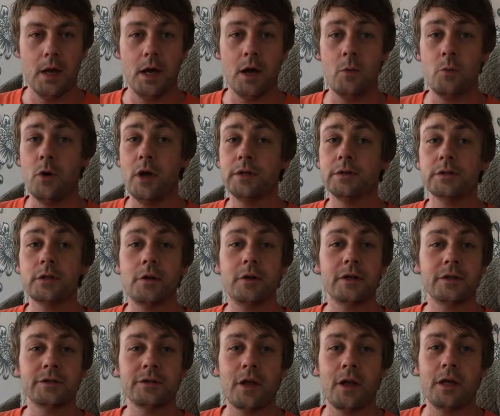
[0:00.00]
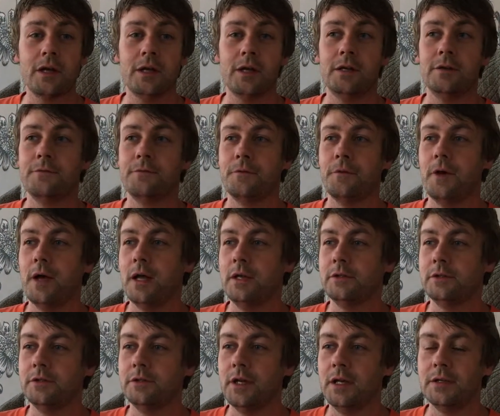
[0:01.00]
And we're so excited for A
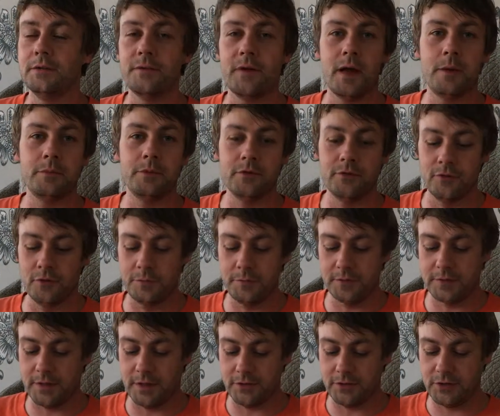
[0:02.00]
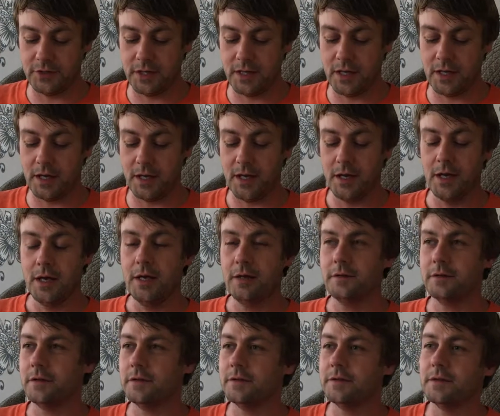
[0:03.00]
to J's family groups this year,
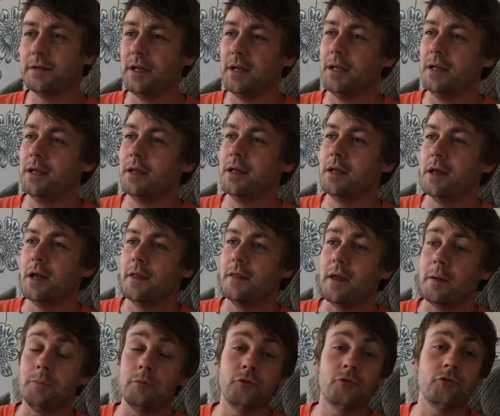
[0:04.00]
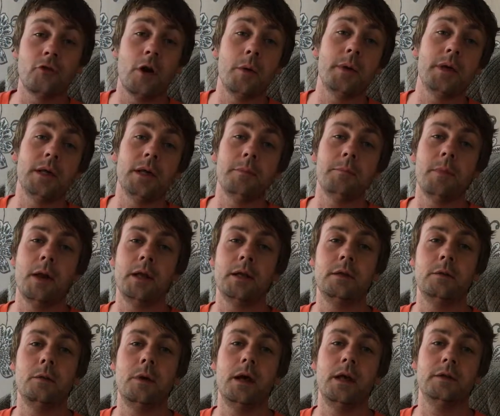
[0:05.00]
to see them growing in
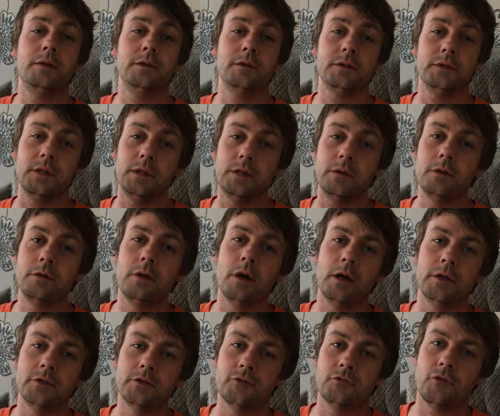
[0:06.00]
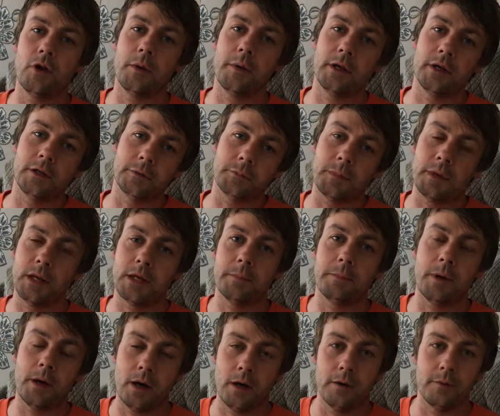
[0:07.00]
many ways, to see you guys growing as being a
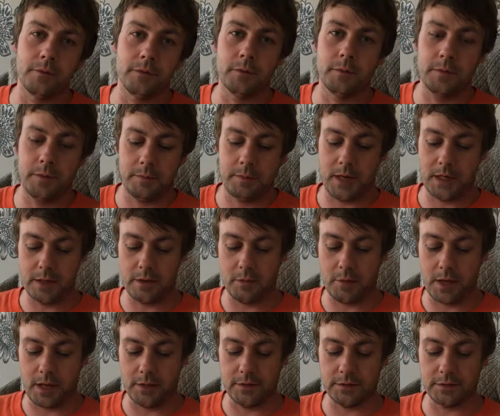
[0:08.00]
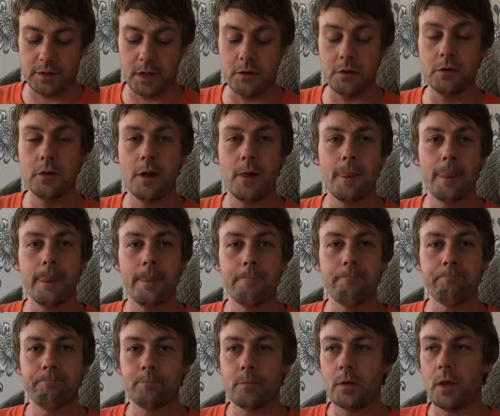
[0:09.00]
part of them in many ways. So
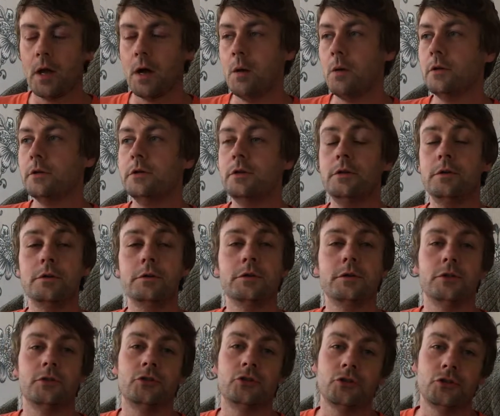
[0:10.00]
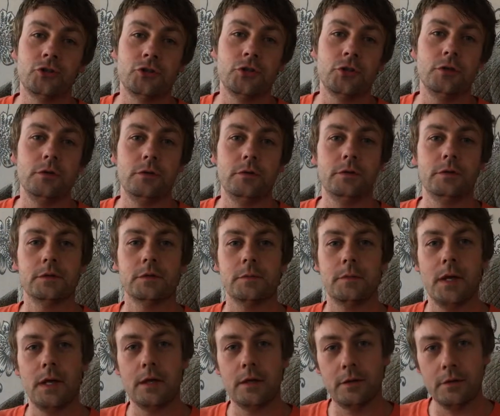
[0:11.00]
I want you to choose to
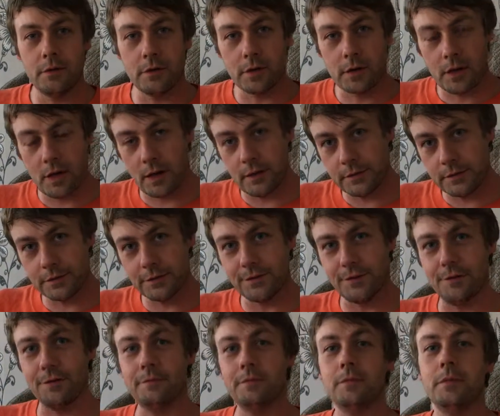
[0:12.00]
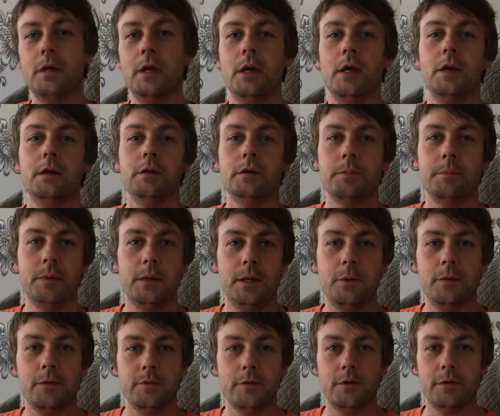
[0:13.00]
make it your custom to
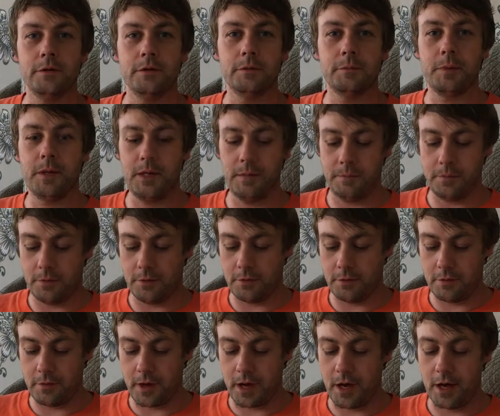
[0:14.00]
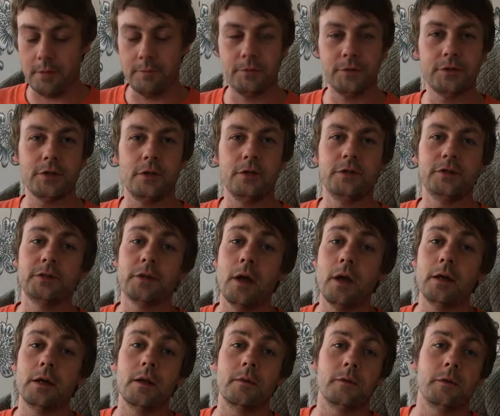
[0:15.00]
be with God's people. So
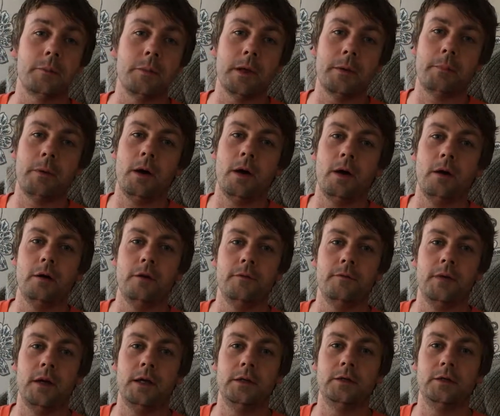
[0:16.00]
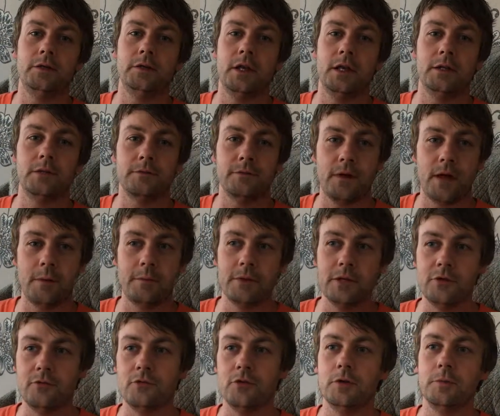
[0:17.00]
sign up to be a part of A to J's
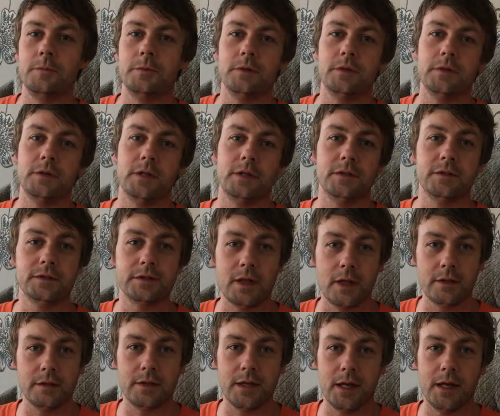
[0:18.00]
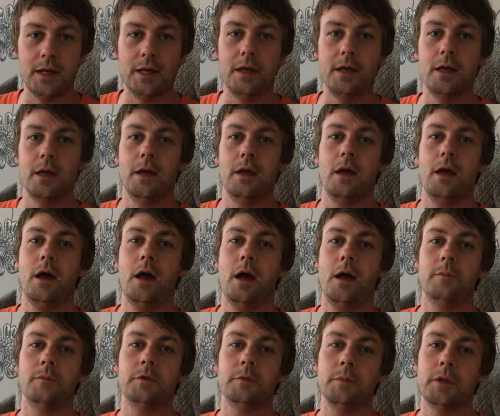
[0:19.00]
family groups this Sunday
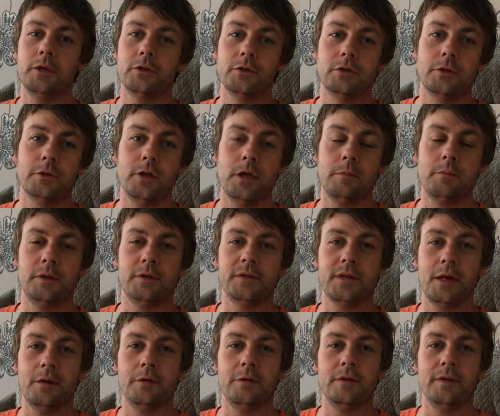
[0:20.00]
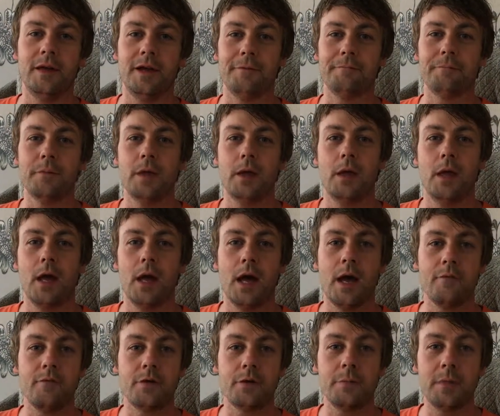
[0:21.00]
to make sure you don't miss out on that.
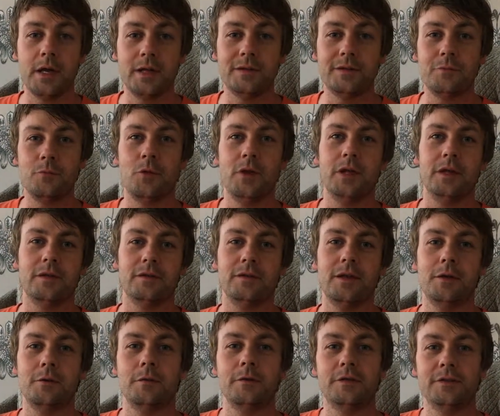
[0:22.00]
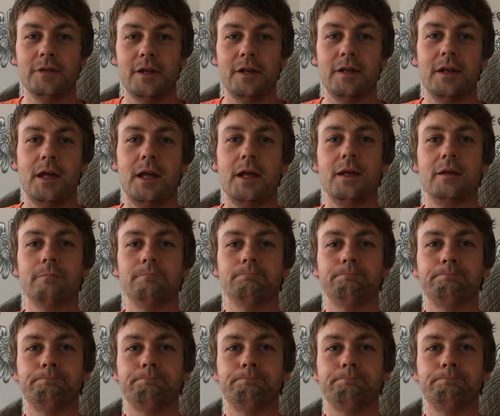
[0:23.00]
Have an amazing week. See you on Sunday.